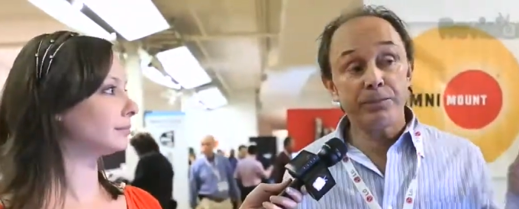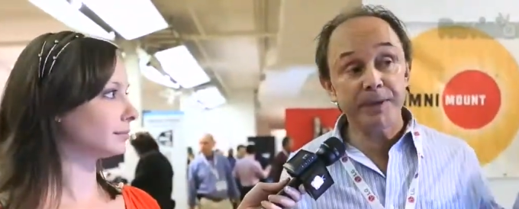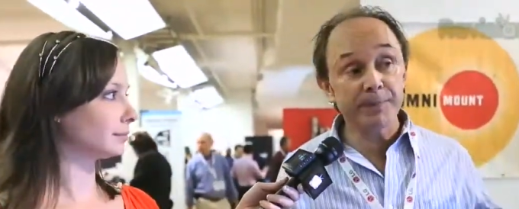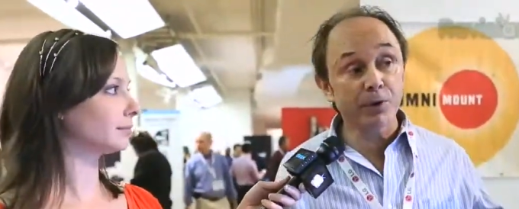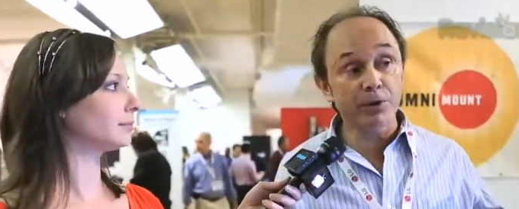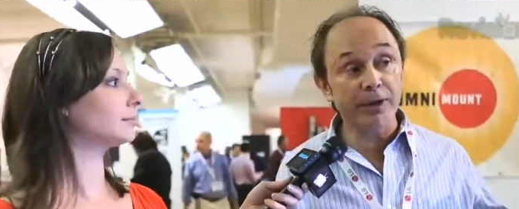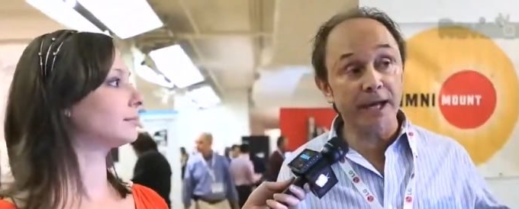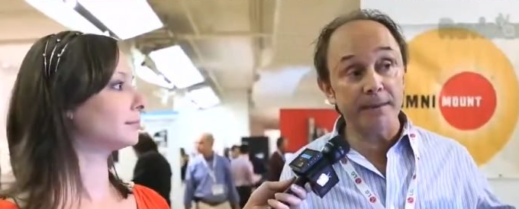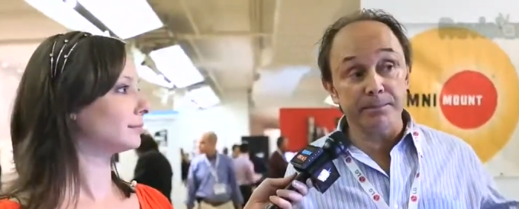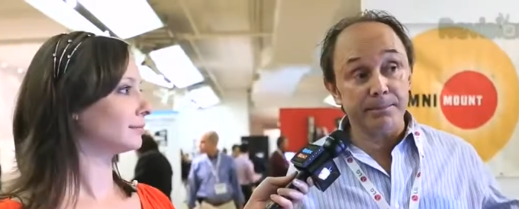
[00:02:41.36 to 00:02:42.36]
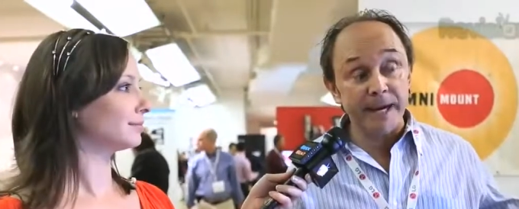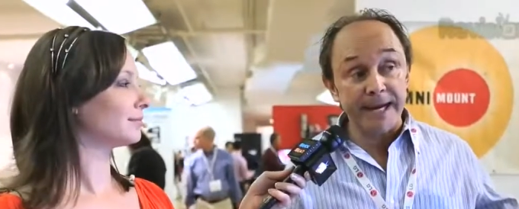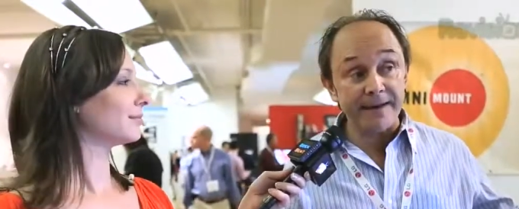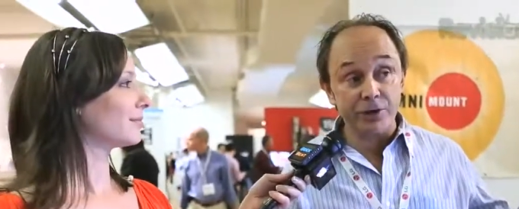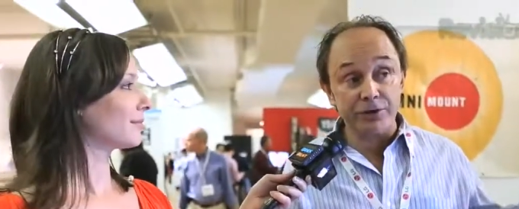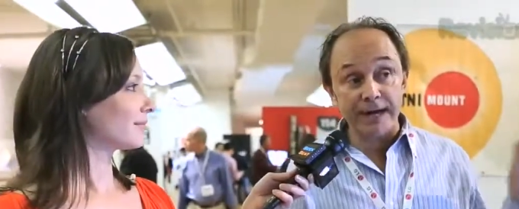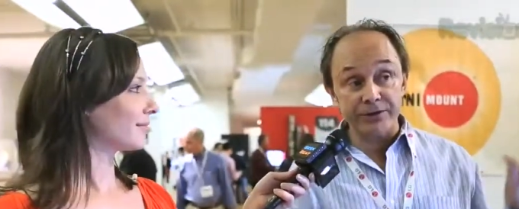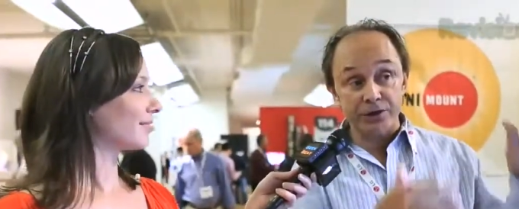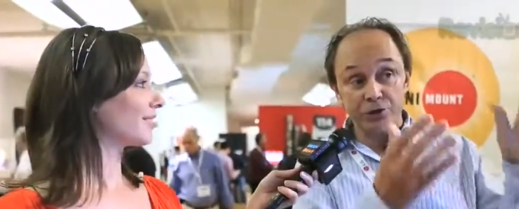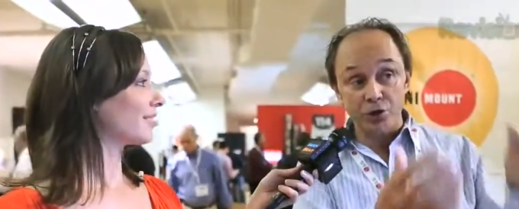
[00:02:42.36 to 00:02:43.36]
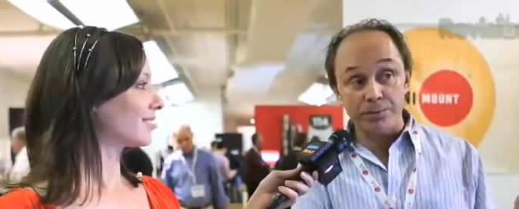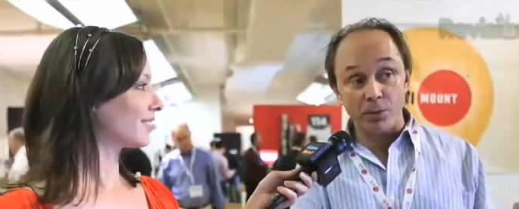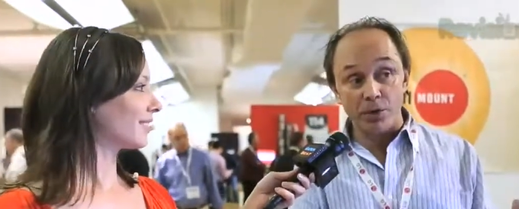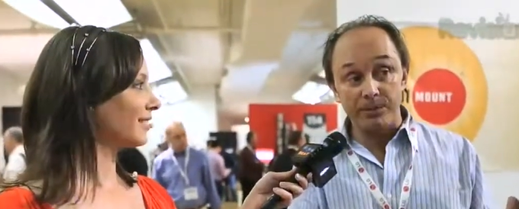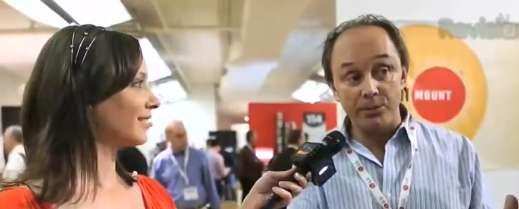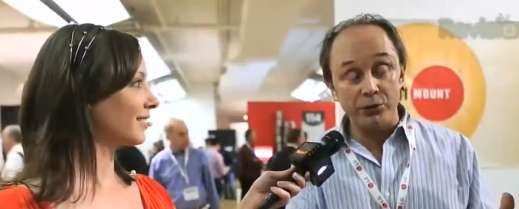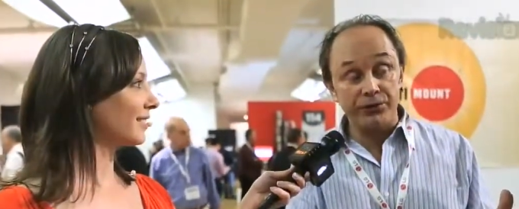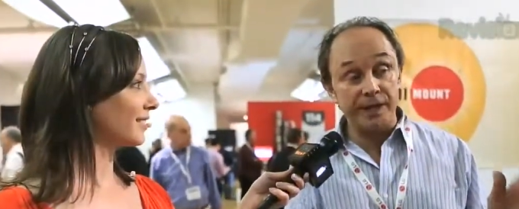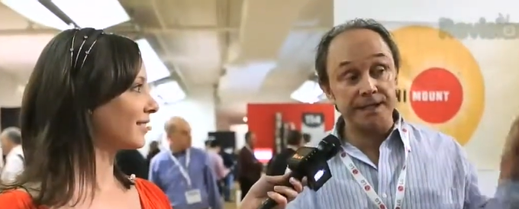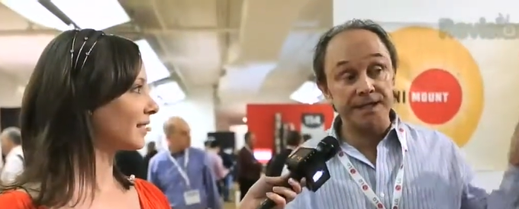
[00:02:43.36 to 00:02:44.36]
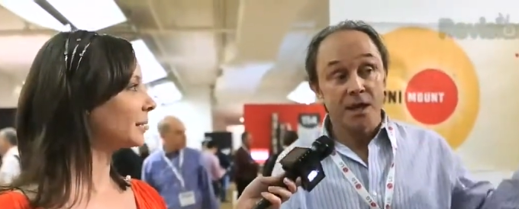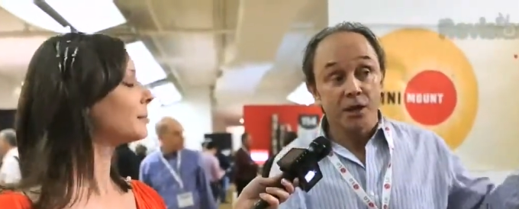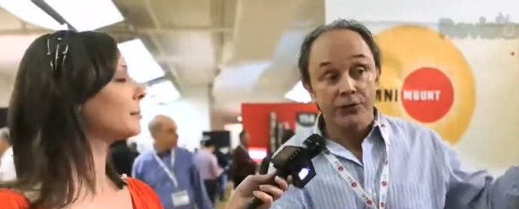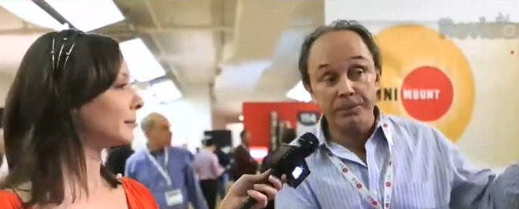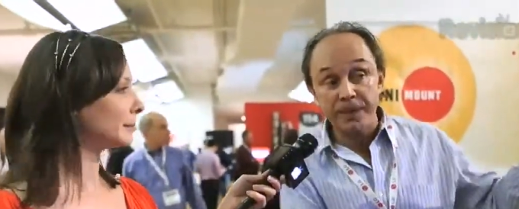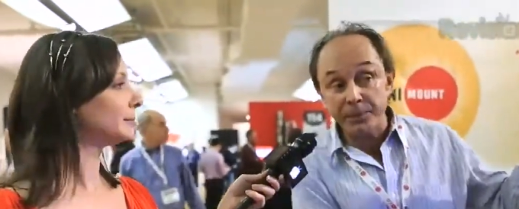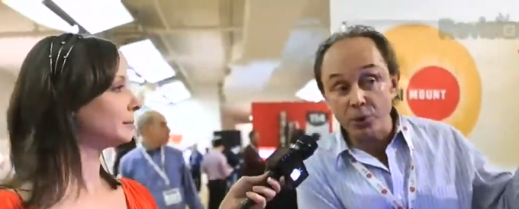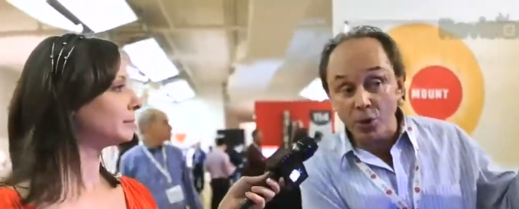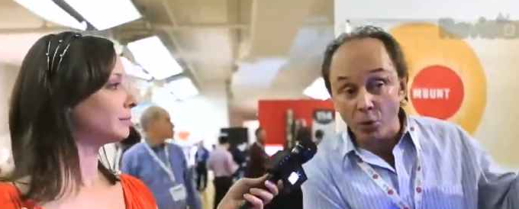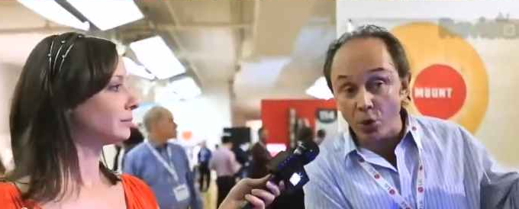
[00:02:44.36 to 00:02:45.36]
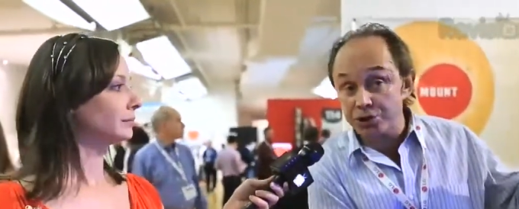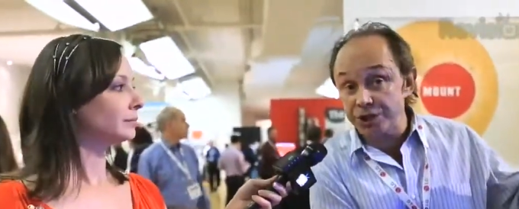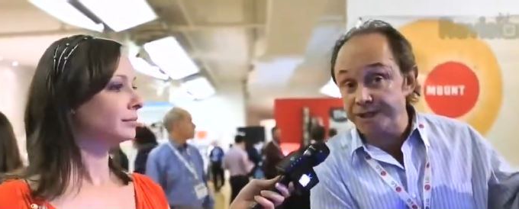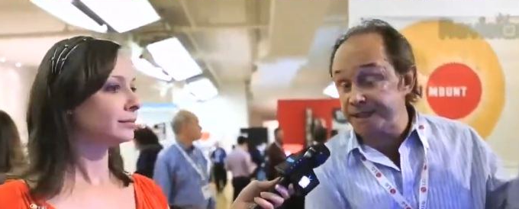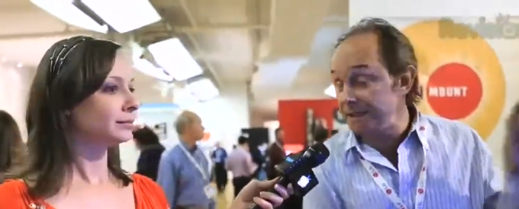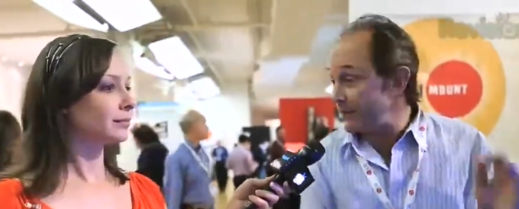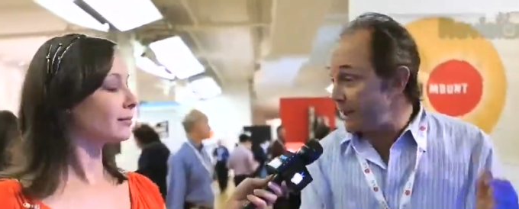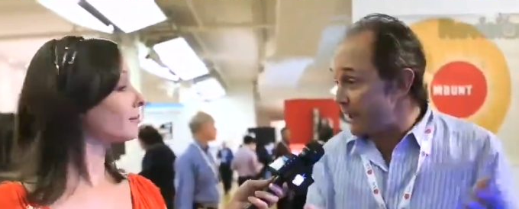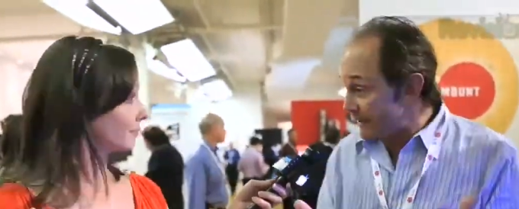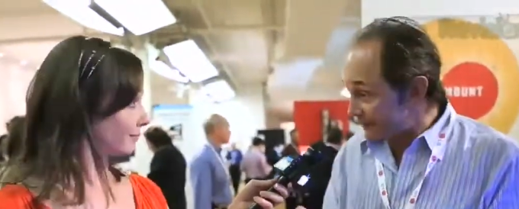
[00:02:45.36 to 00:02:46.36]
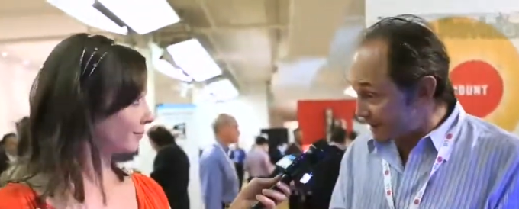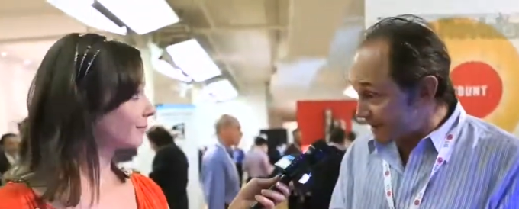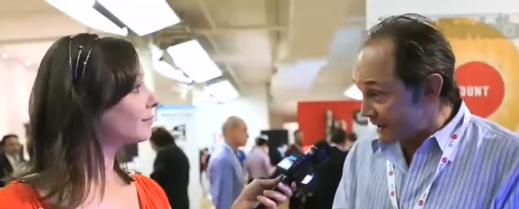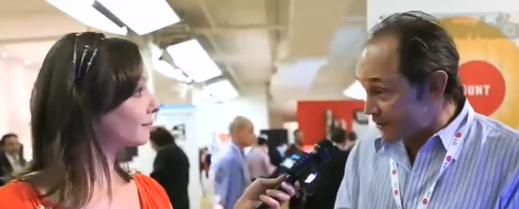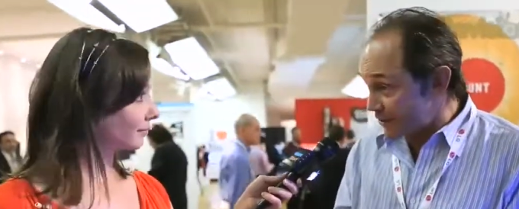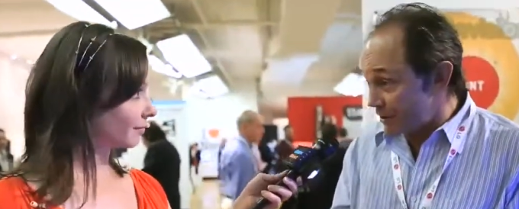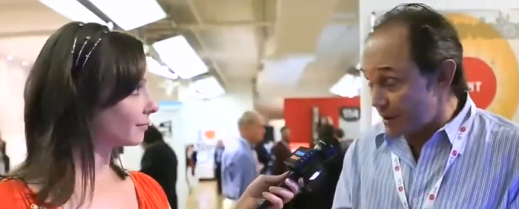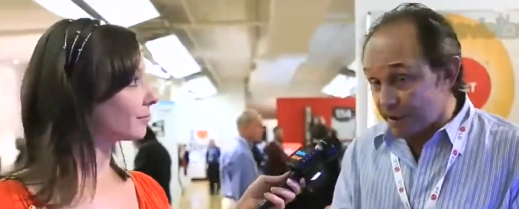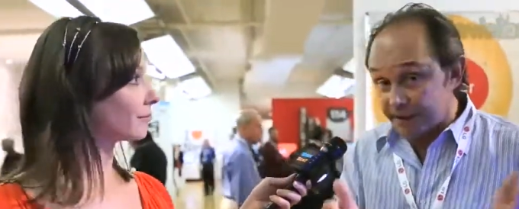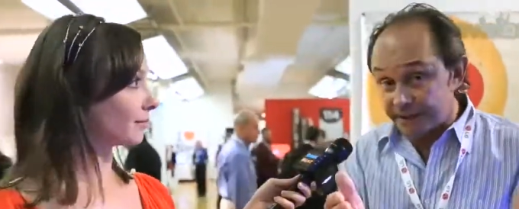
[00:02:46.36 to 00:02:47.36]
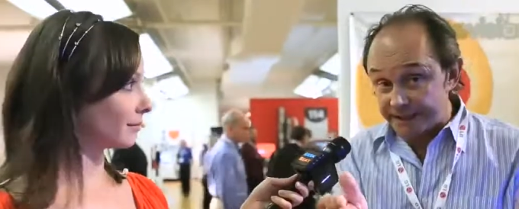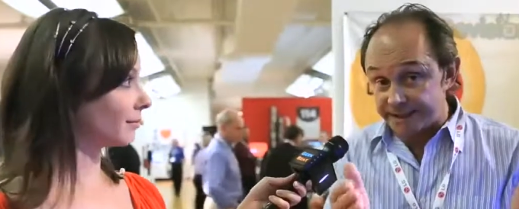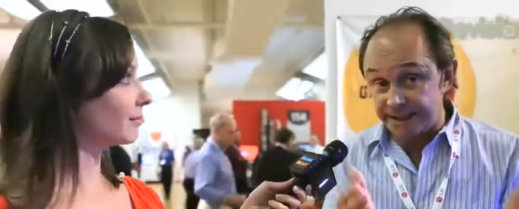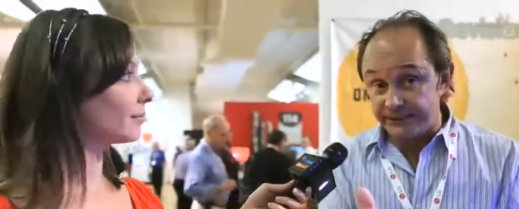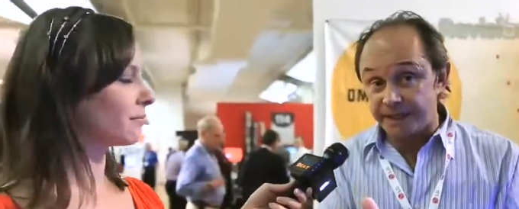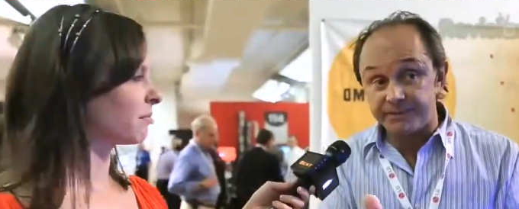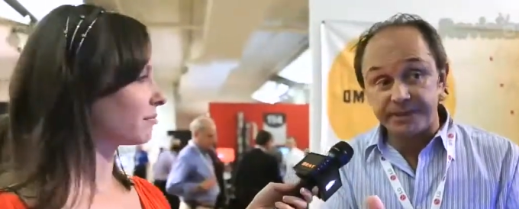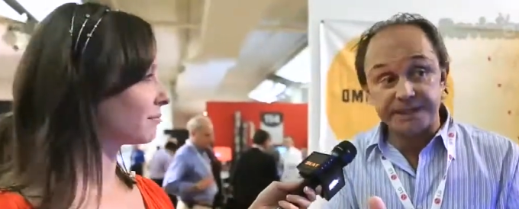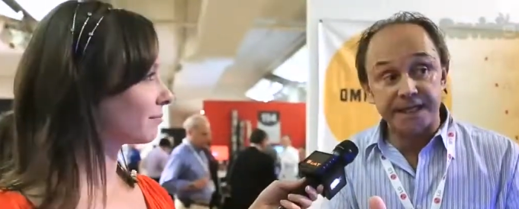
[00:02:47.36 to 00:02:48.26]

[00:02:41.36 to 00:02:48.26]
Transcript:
Speaker 1: for people that might have a crowded room and want to move this, for people who are watching TV and have to center their TV in a